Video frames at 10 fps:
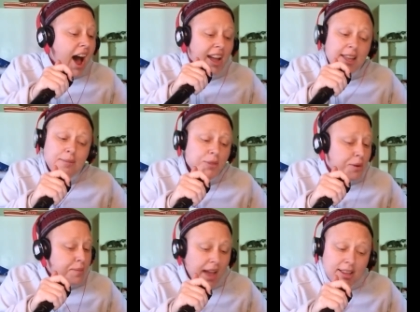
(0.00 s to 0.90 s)
I am
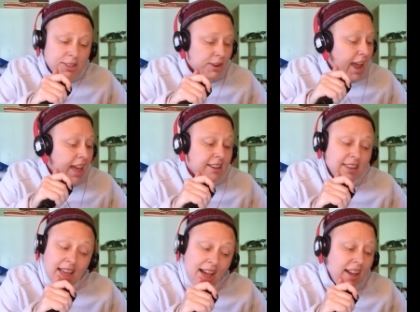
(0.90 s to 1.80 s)
no master.
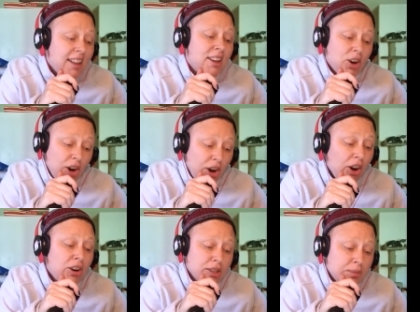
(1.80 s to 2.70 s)
And yeah, it
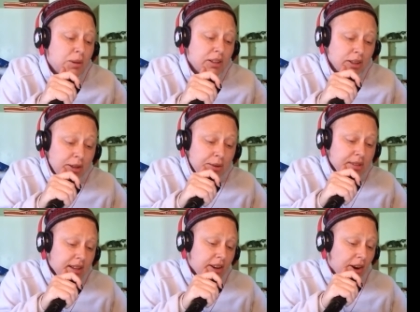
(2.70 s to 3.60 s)
hurts, but
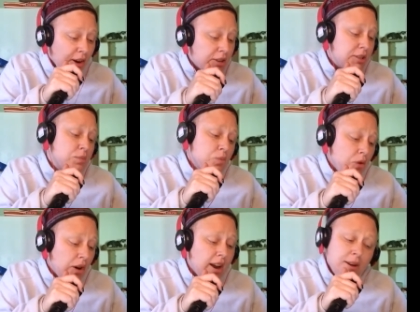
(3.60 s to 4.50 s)
losing hurts
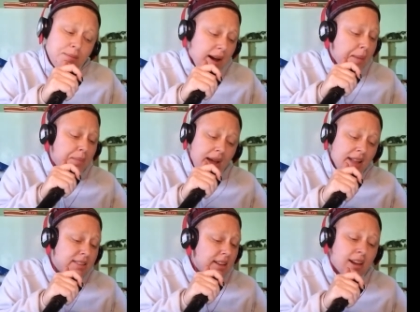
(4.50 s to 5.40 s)
more, and my
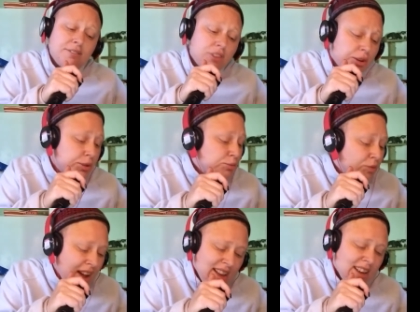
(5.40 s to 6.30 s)
bad side flows
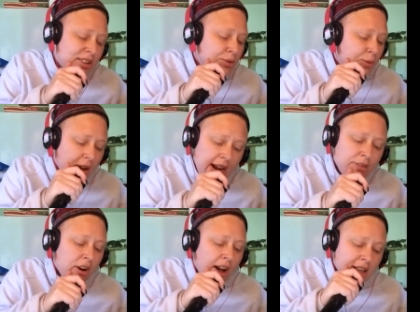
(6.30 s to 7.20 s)
right into
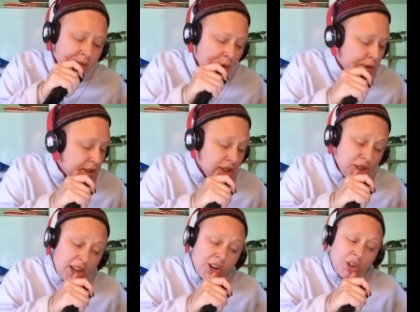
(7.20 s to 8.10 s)
whatever osmosis
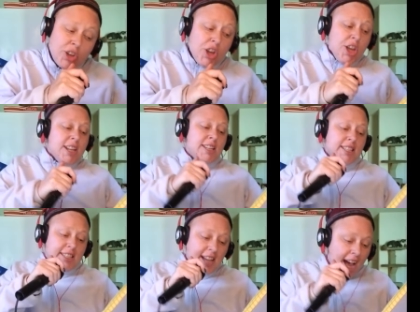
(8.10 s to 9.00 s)
channel
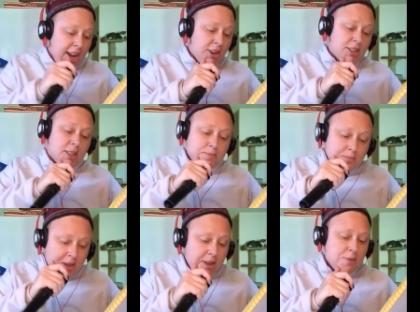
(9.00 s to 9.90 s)
desires the
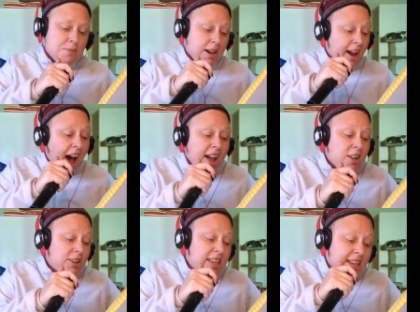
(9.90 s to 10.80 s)
meal. But
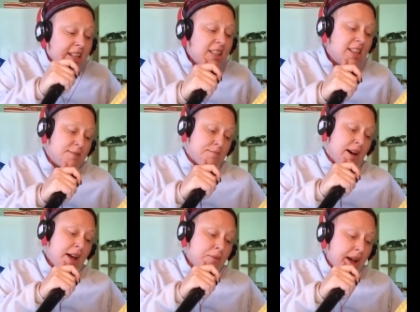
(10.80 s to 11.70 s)
I'll kill it
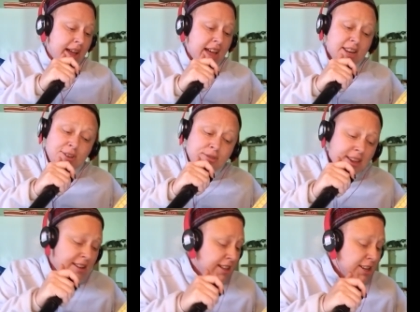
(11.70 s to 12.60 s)
my way and you
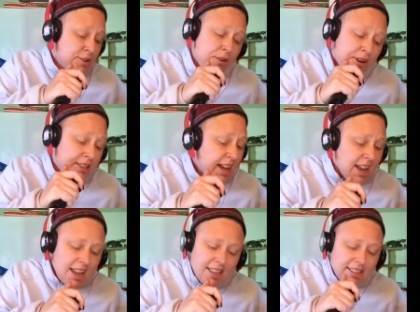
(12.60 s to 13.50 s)
kill it yours
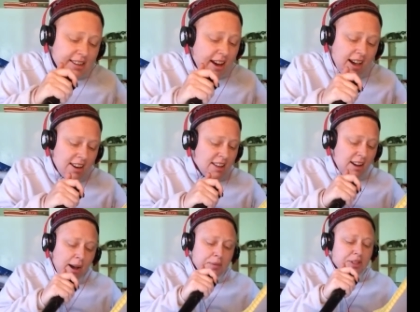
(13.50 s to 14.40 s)
is not an
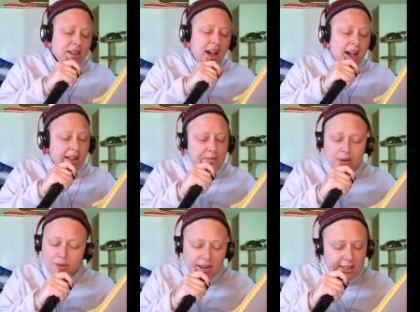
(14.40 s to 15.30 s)
option. I am
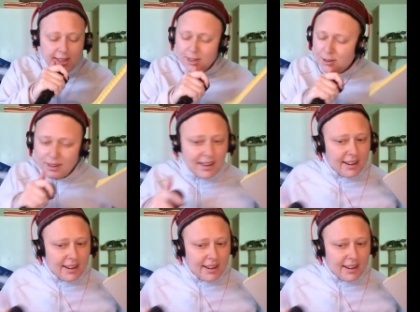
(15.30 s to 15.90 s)
going to.